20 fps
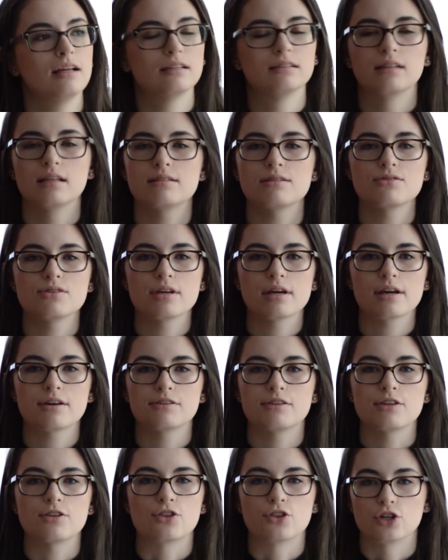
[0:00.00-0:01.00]
This is
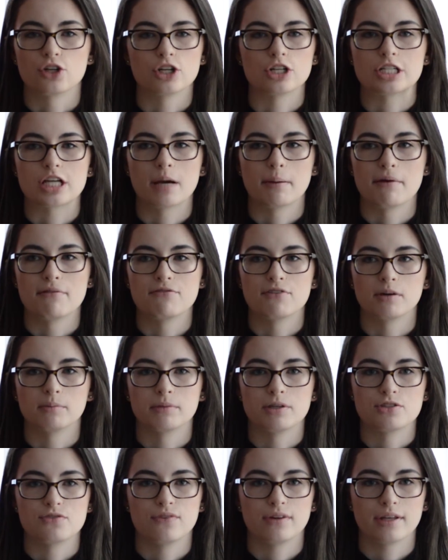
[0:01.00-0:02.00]
like the third time I filmed
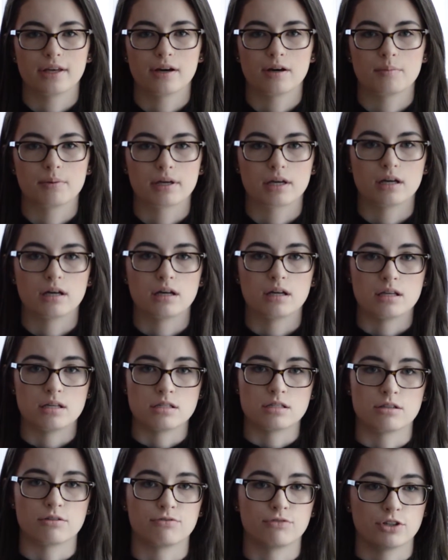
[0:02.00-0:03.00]
this video
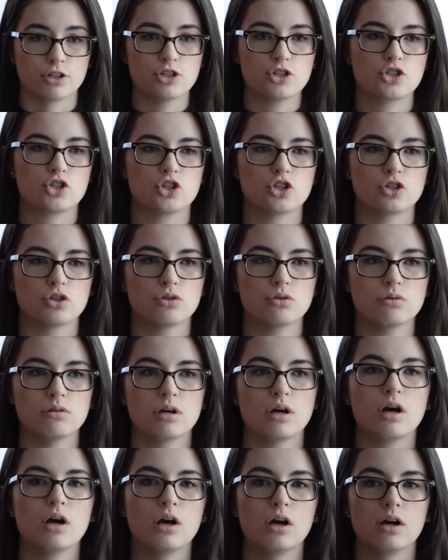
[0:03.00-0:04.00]
because the first two
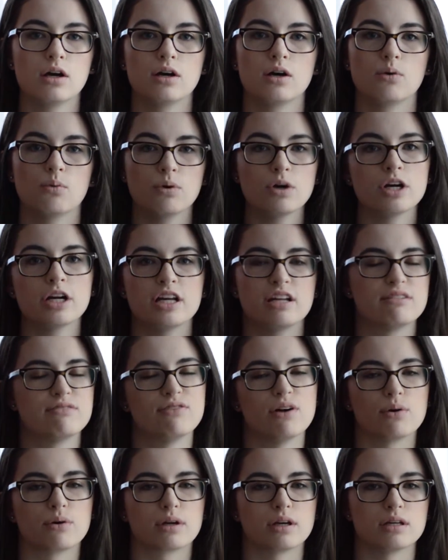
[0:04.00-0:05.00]
weren't in
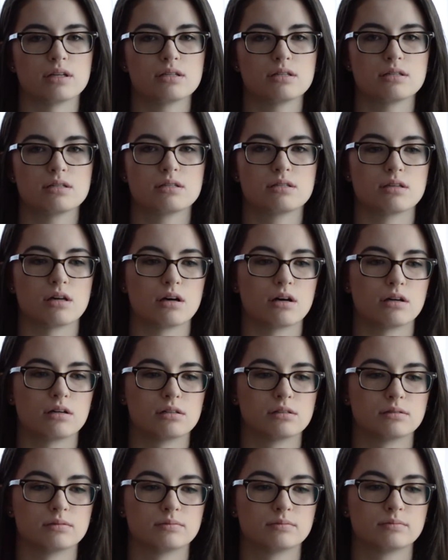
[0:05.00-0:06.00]
focus,
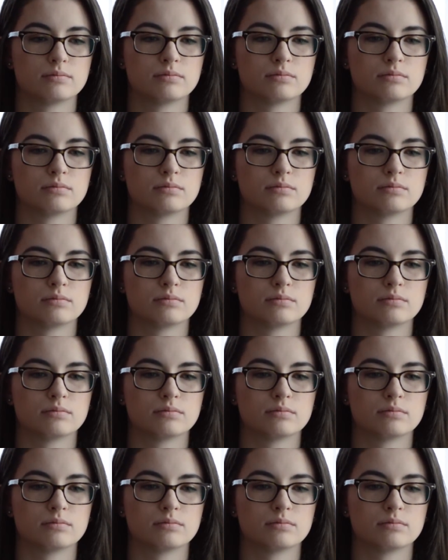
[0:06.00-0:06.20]
so